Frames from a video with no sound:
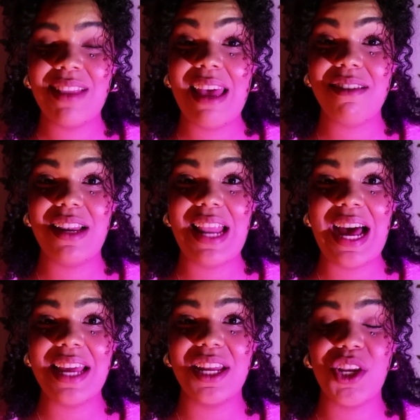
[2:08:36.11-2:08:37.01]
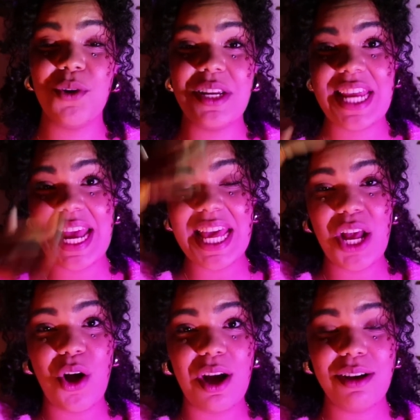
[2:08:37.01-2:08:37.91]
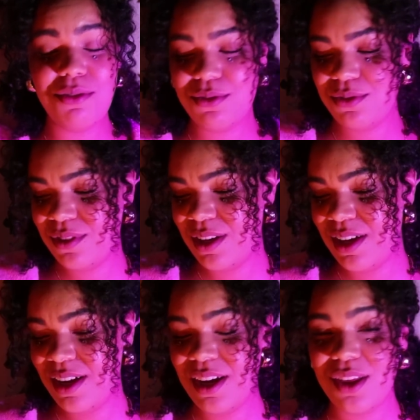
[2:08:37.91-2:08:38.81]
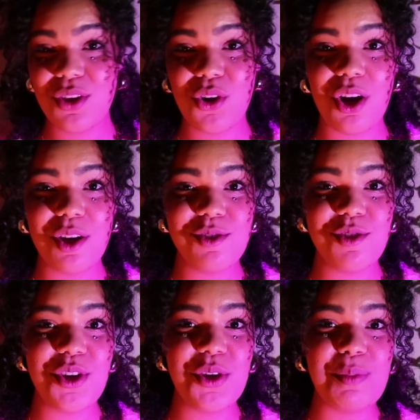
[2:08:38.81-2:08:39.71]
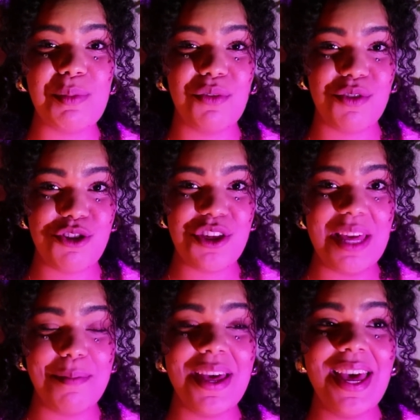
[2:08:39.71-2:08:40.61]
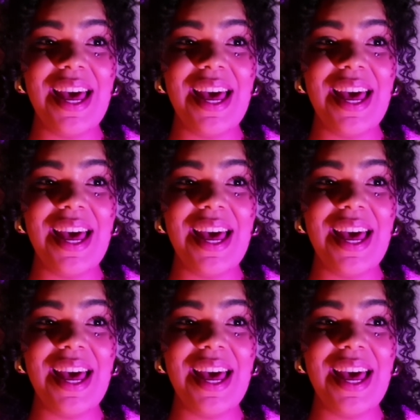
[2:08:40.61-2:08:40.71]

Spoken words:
as a lion. You're taking off the costume of a sheep.